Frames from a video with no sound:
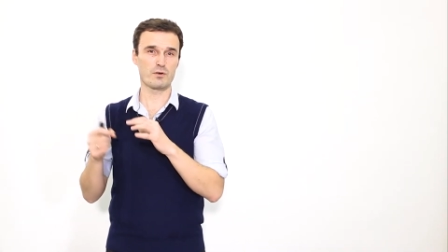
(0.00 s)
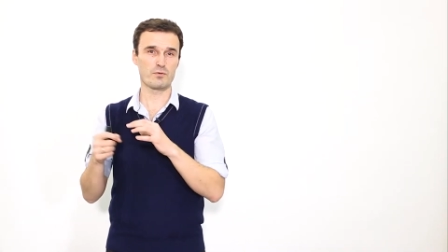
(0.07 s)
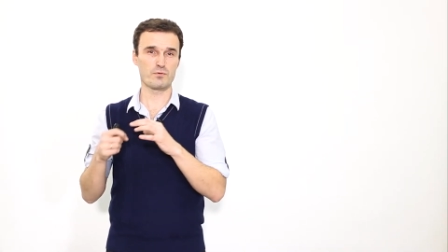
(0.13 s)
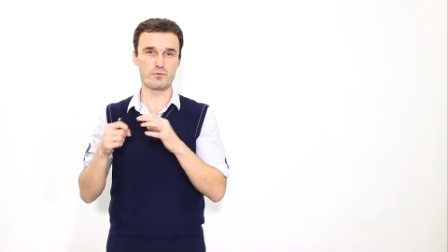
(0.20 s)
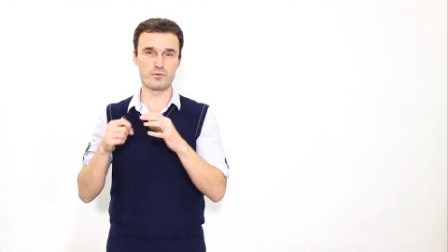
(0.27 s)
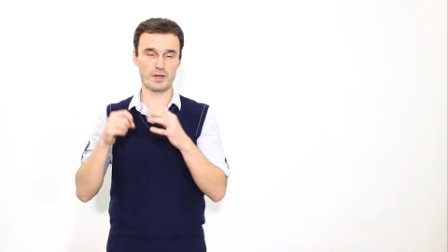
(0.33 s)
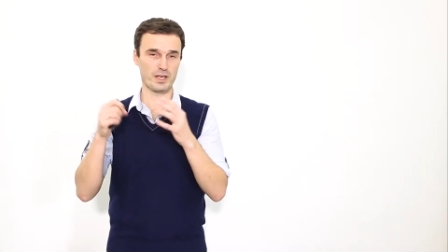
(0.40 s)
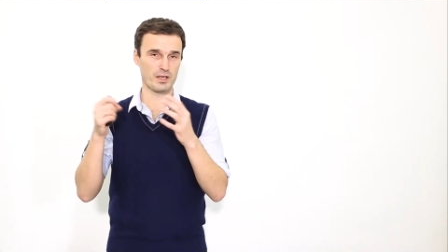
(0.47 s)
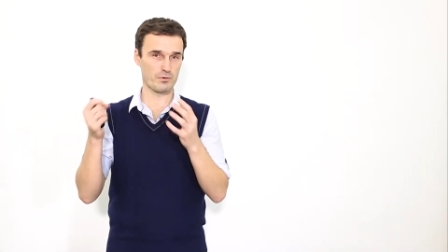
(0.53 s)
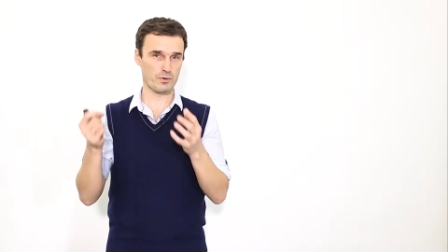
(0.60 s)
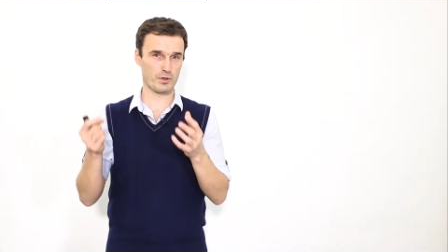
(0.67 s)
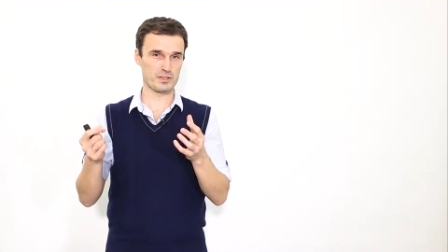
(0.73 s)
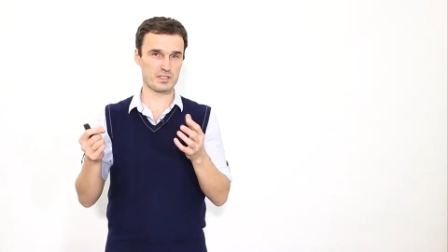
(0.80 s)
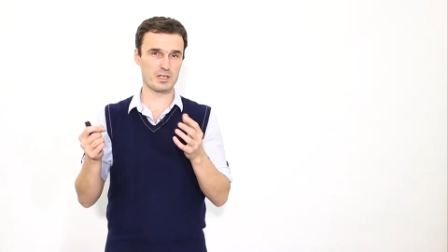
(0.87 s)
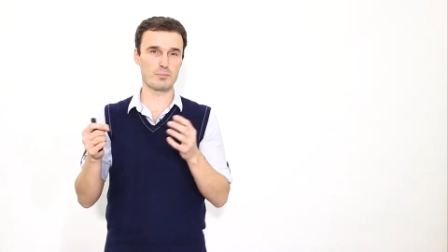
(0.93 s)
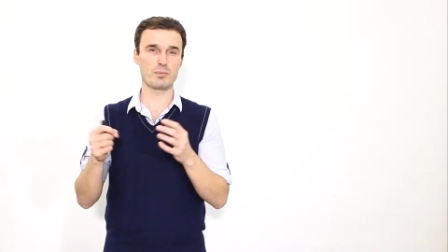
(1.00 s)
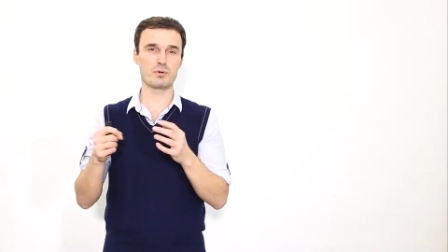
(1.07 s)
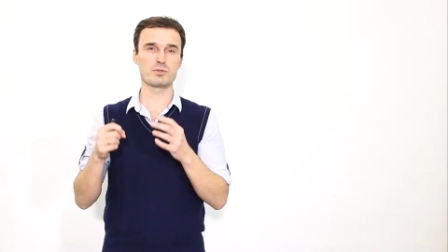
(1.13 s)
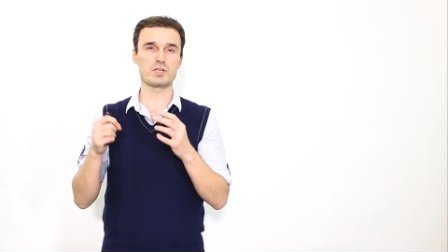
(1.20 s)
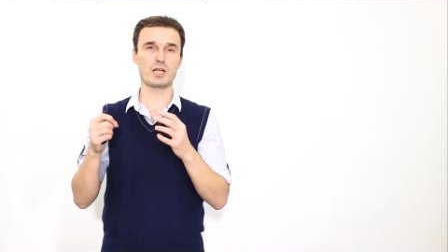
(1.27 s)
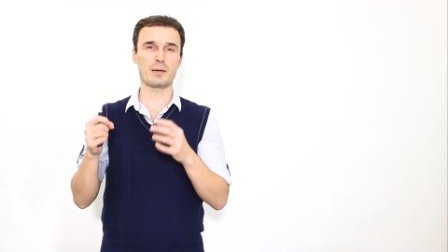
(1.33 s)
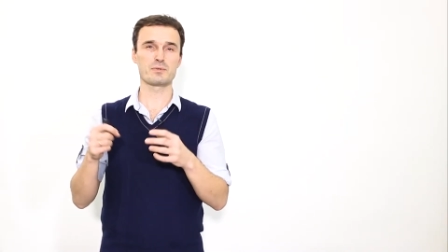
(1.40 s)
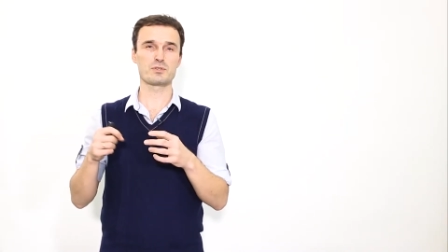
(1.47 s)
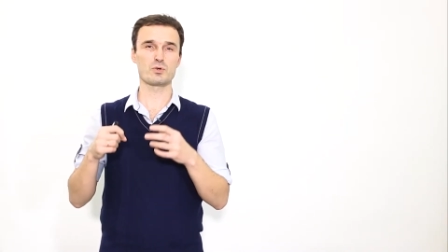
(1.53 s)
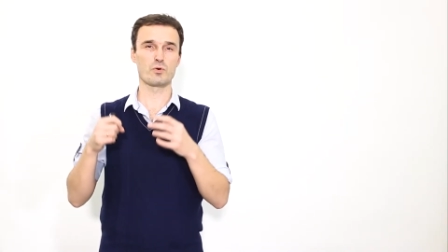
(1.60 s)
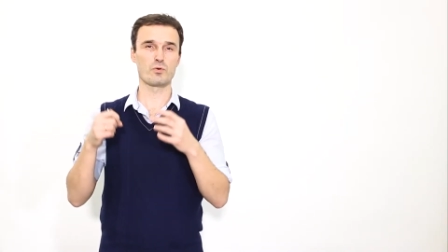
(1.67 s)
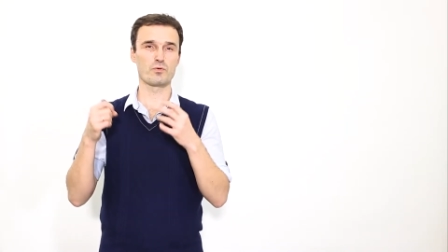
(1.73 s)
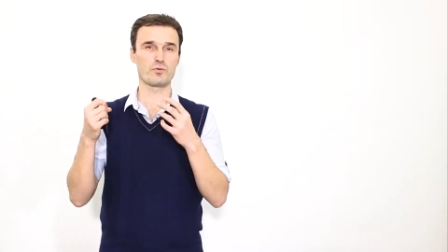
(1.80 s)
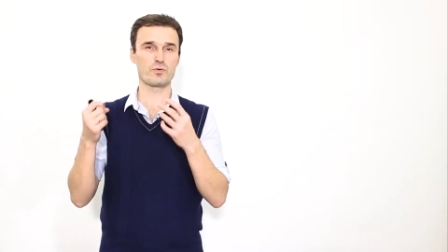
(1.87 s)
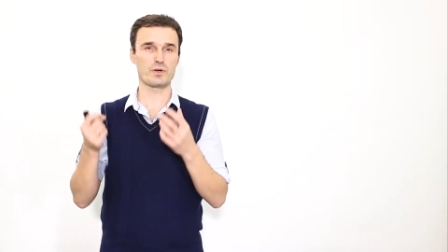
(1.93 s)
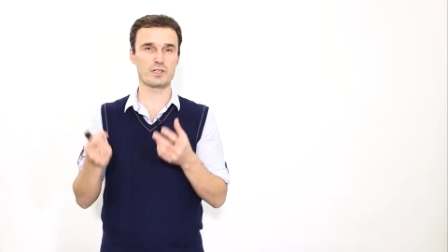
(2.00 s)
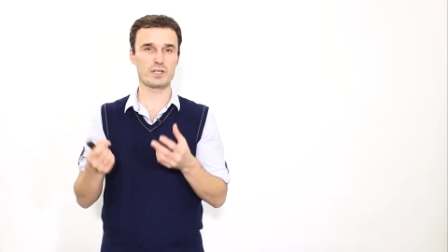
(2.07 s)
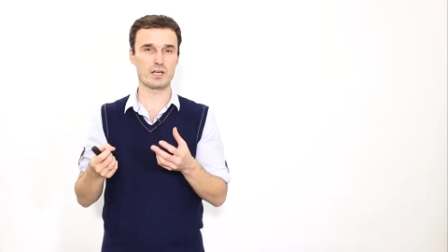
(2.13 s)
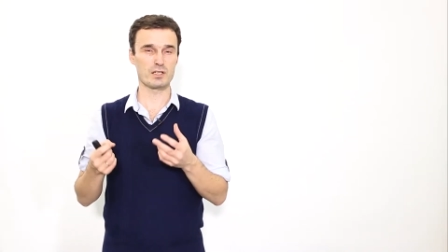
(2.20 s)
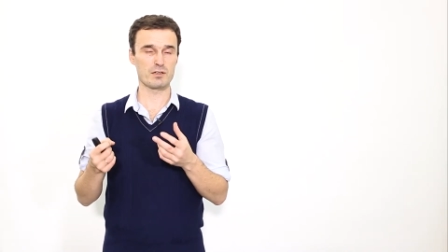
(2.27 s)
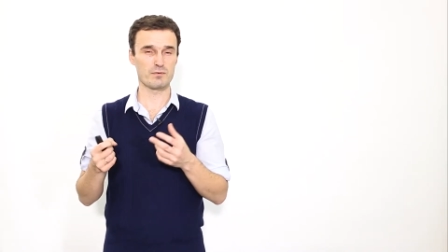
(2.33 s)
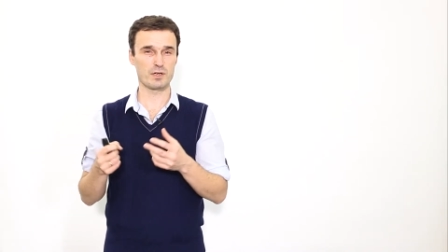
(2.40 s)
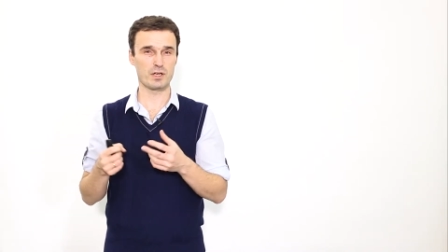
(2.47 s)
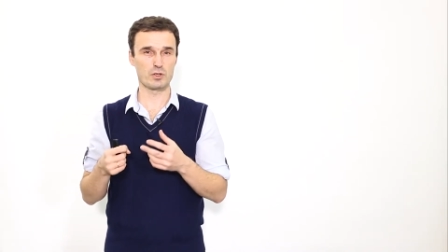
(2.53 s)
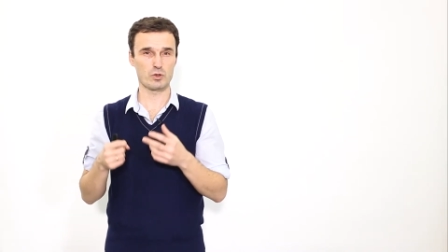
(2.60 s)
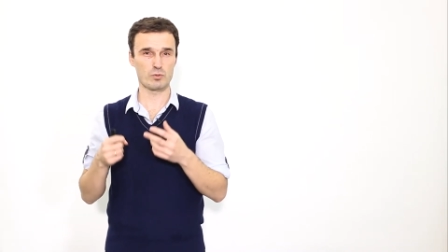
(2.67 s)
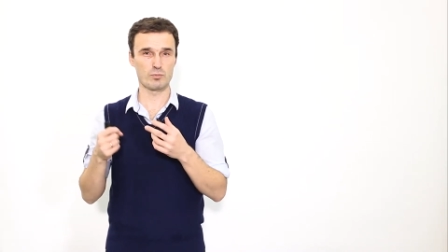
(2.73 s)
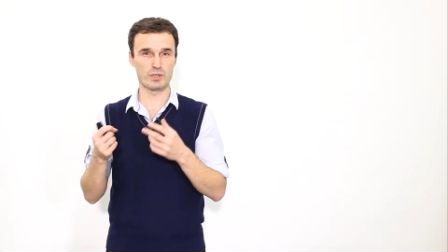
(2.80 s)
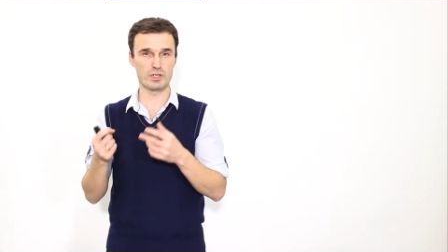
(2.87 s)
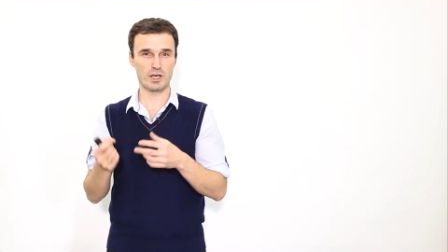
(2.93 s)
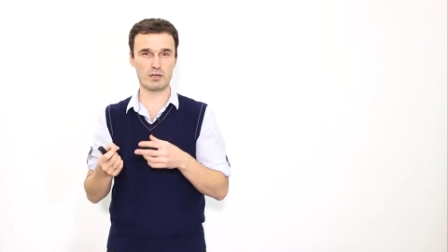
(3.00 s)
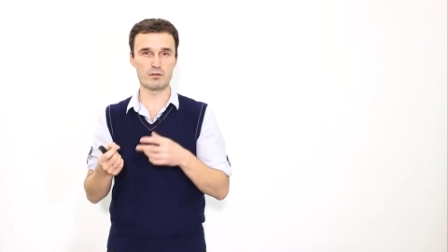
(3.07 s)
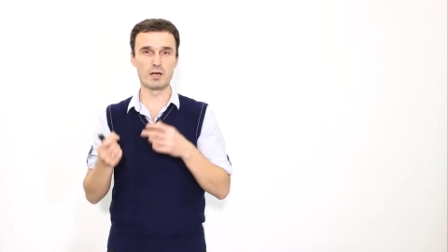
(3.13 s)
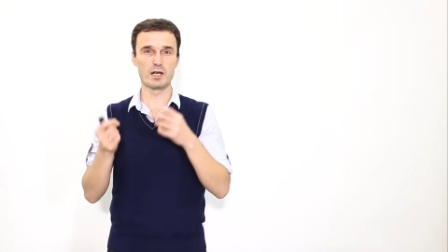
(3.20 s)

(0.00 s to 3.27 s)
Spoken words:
three, for example, types of negative electrode material,